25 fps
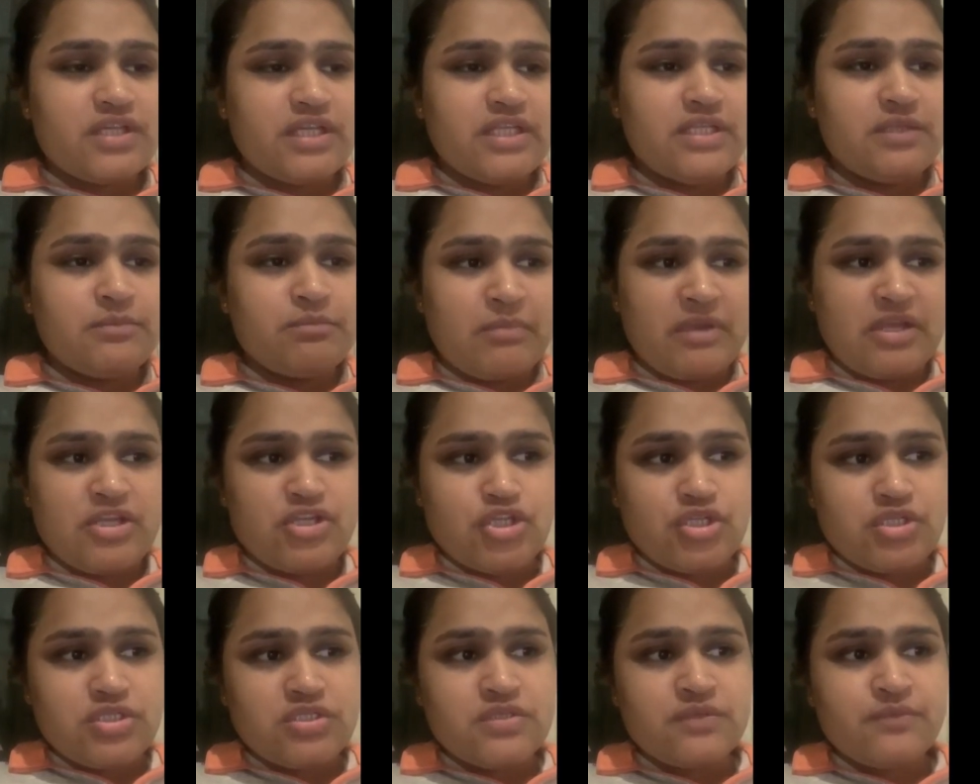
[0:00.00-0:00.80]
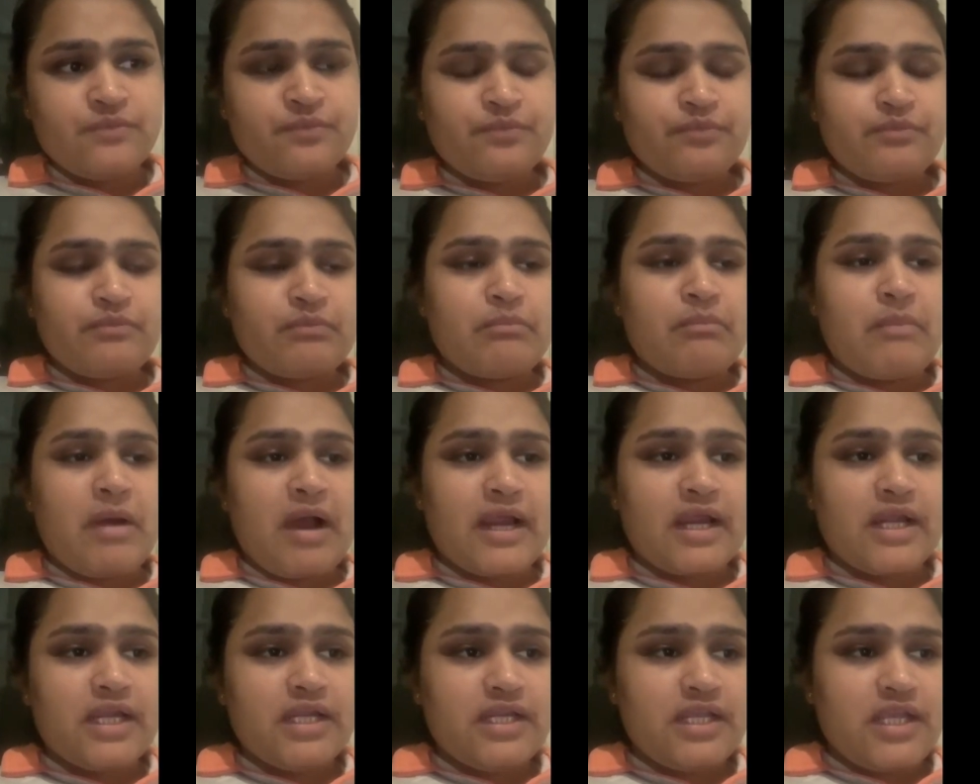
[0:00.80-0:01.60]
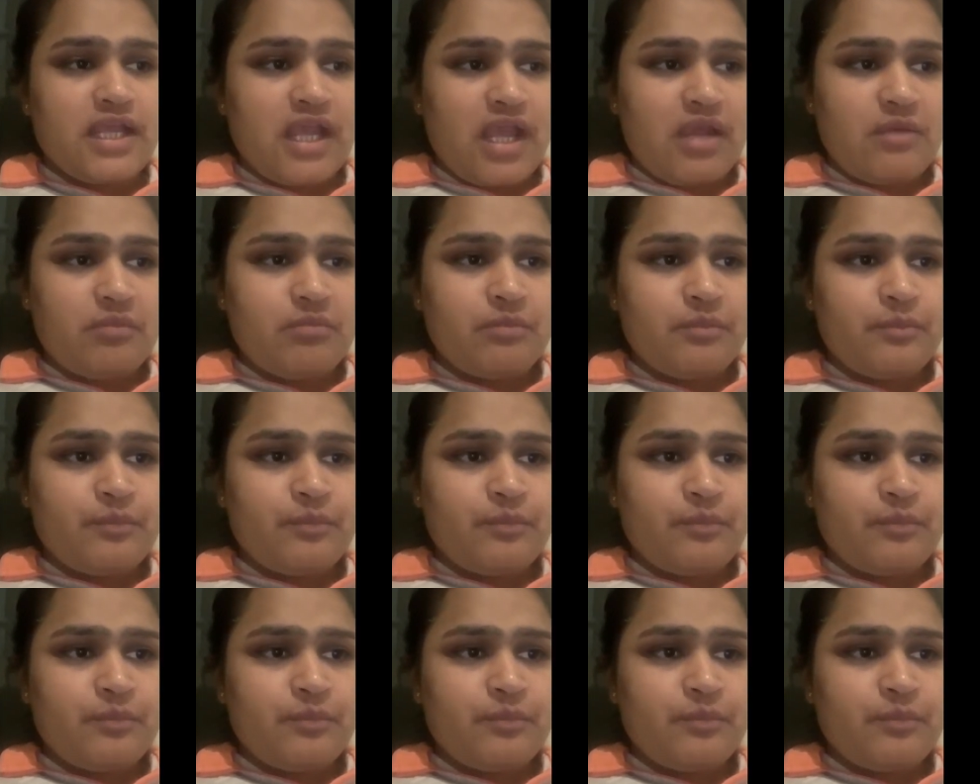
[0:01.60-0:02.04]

measures: market cap,